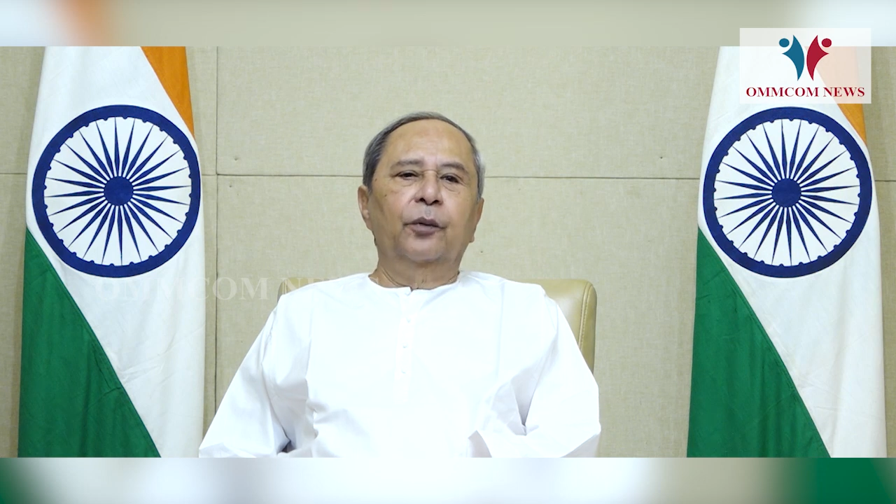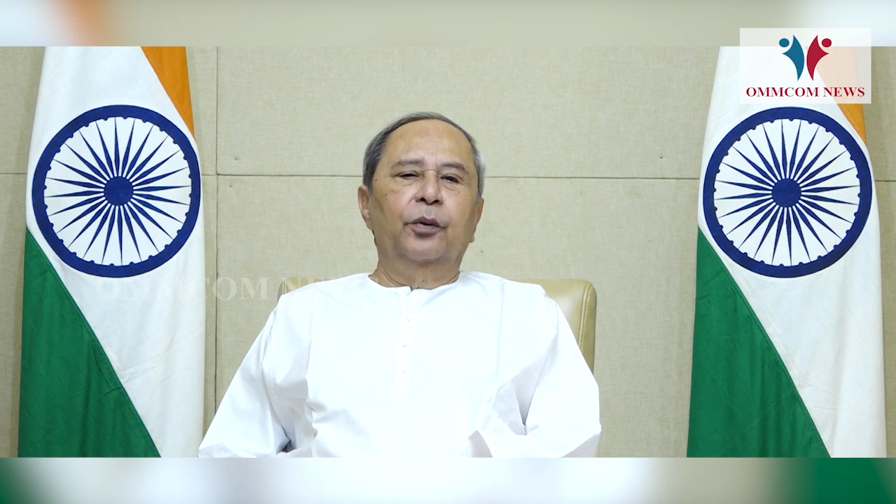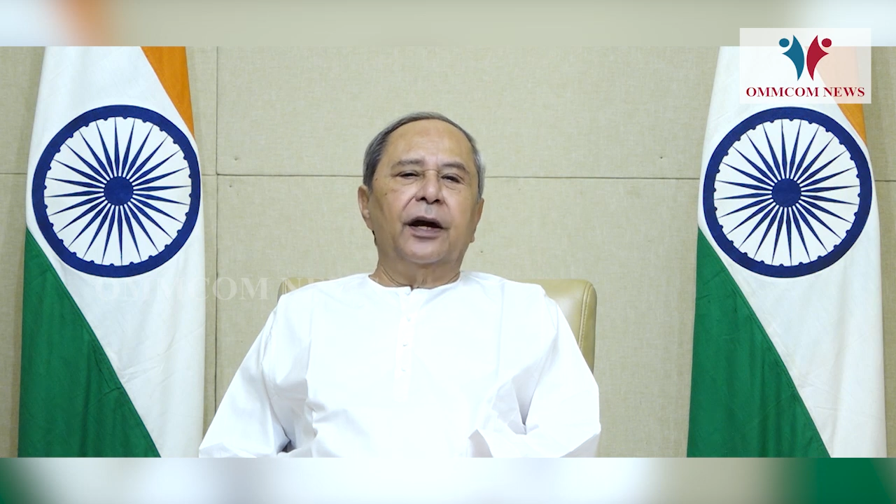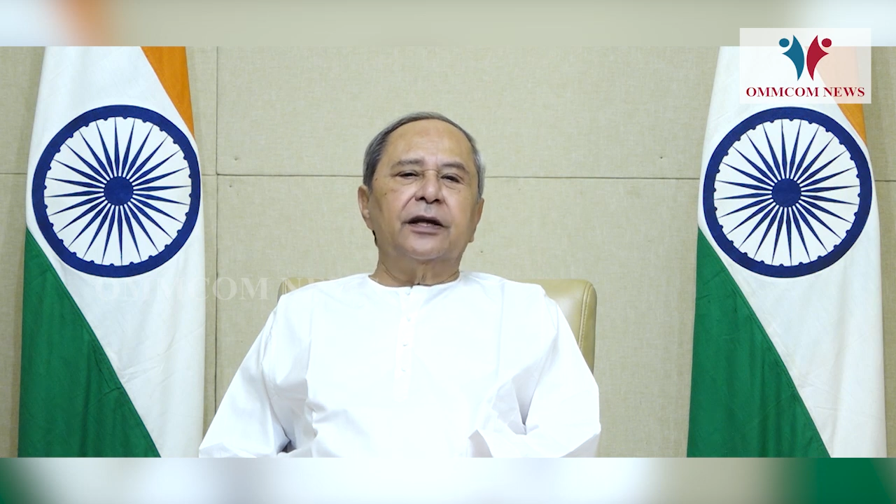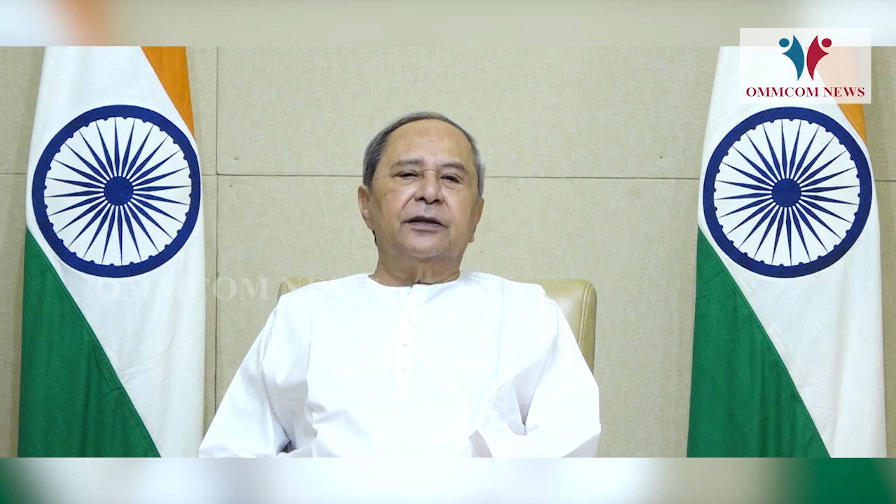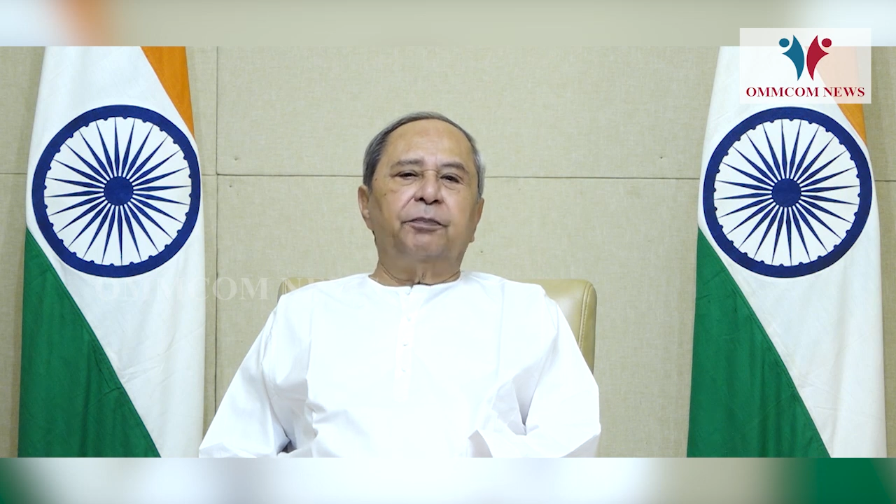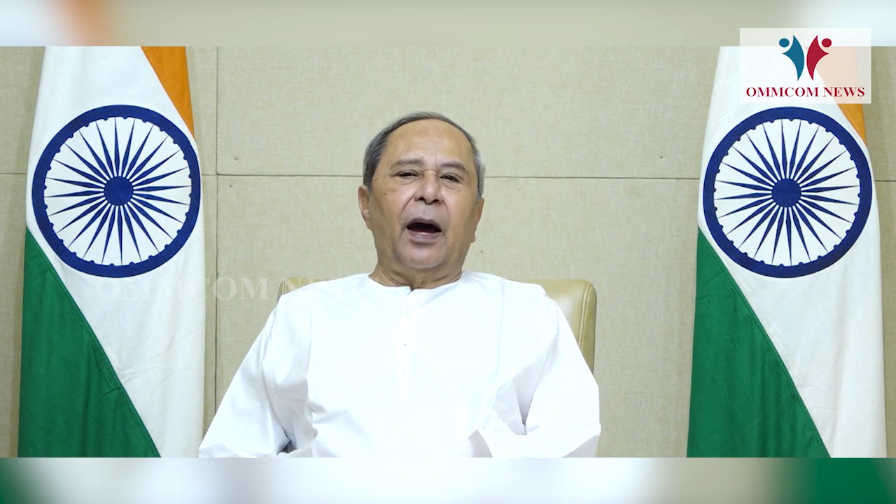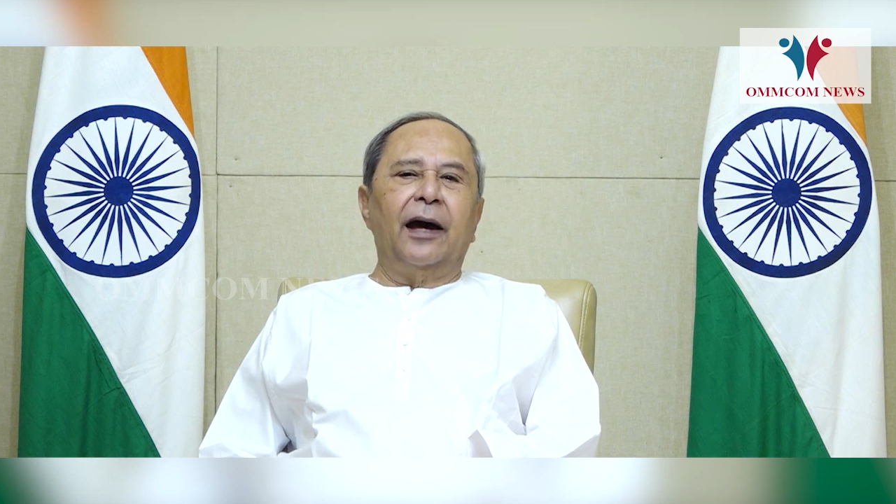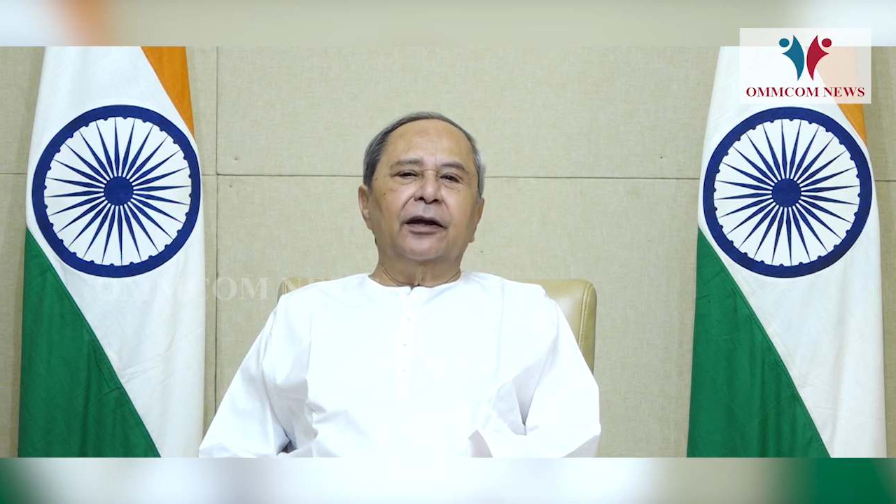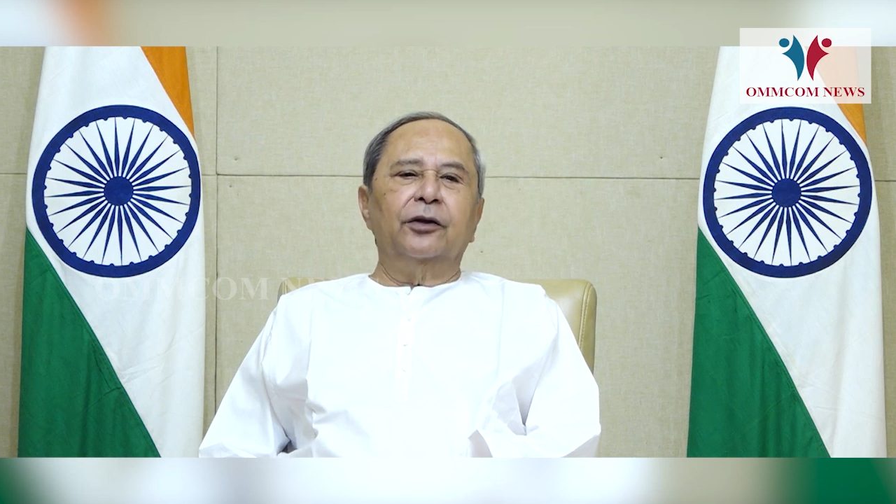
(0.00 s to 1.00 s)
we are
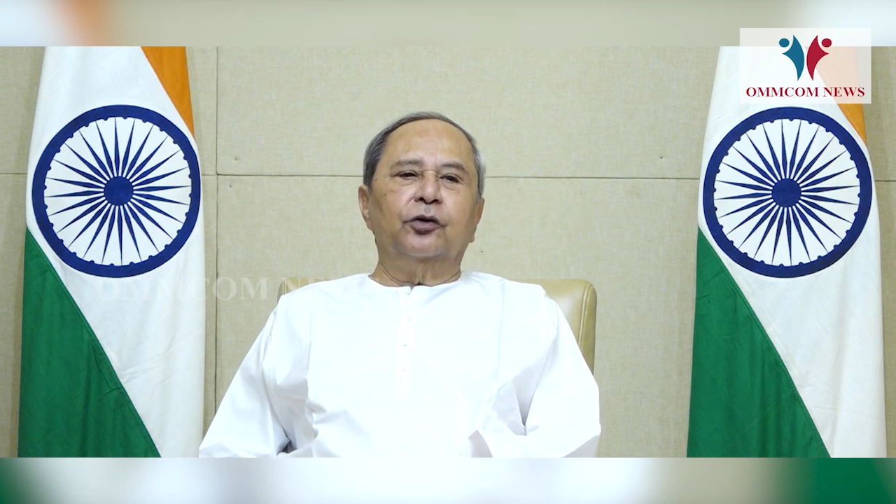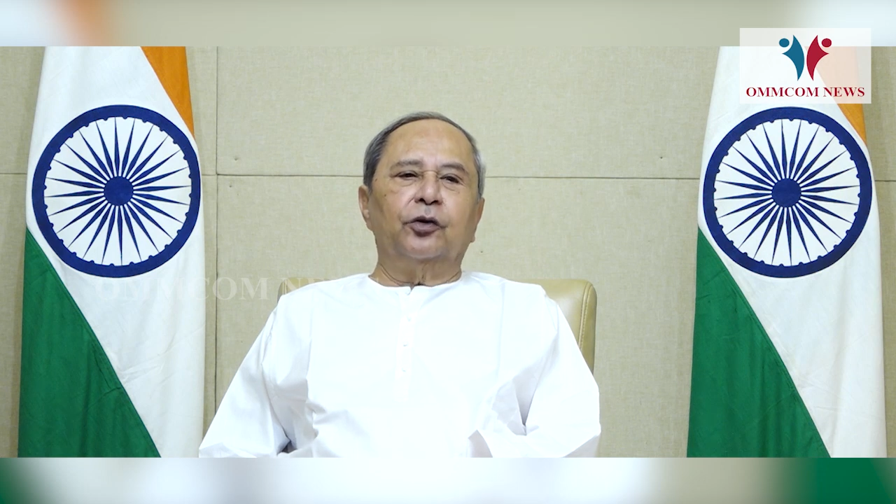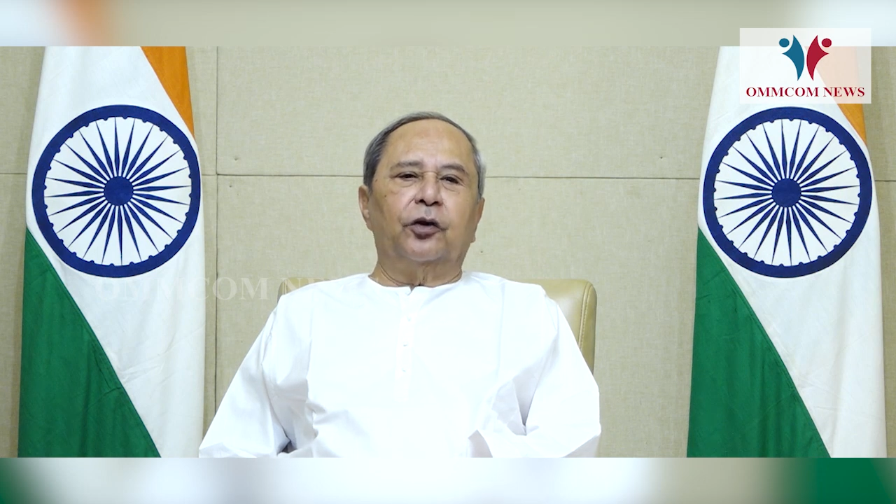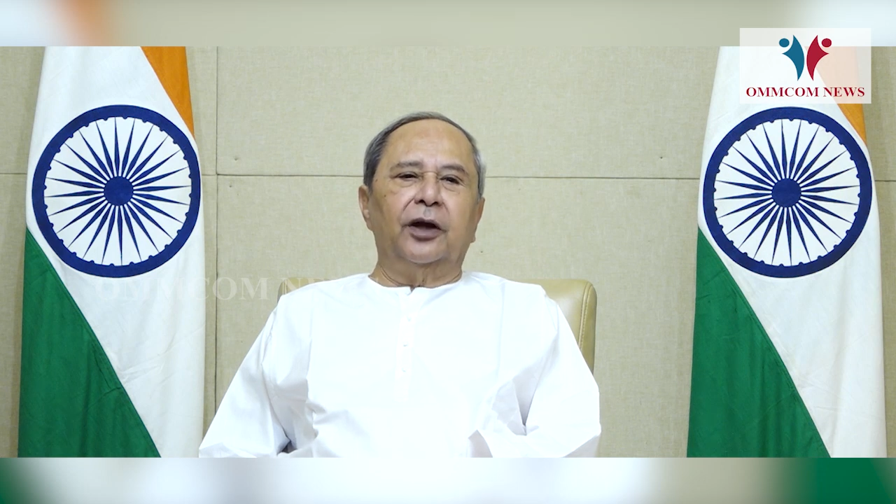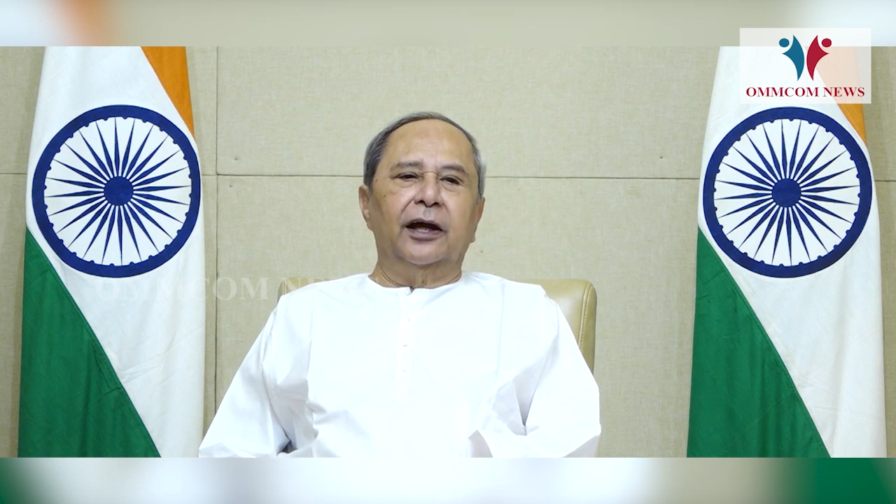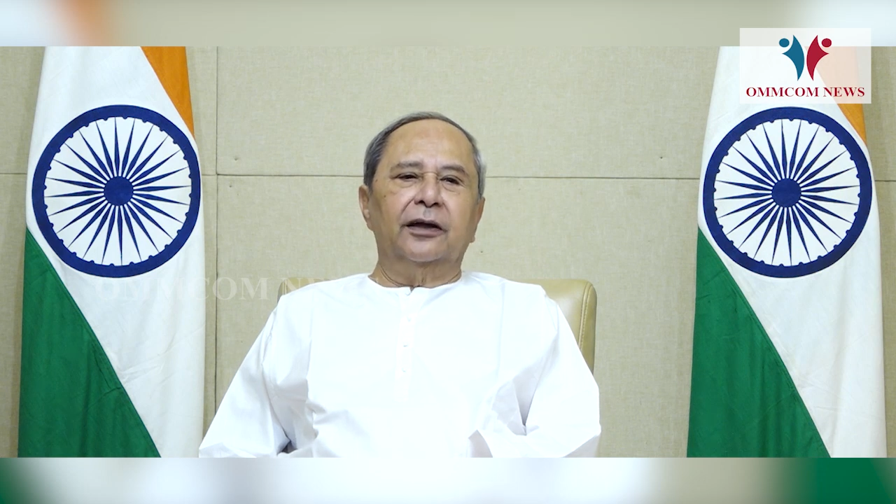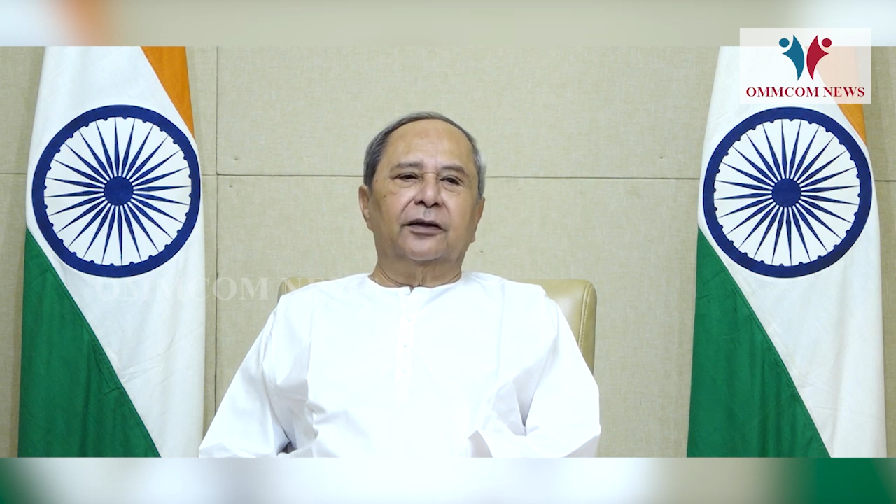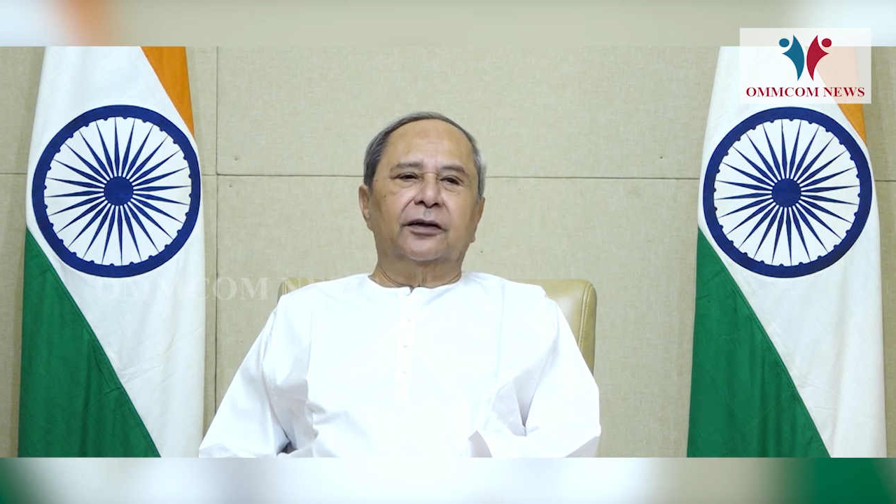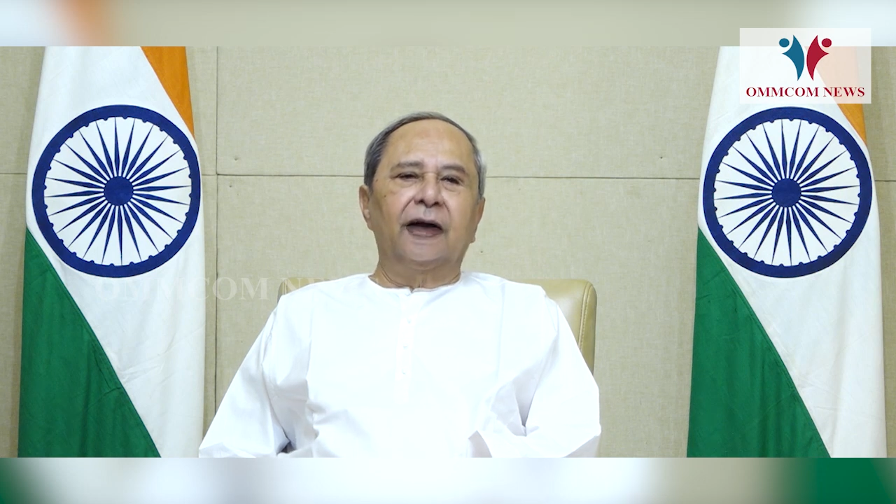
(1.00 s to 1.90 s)
aspiring to create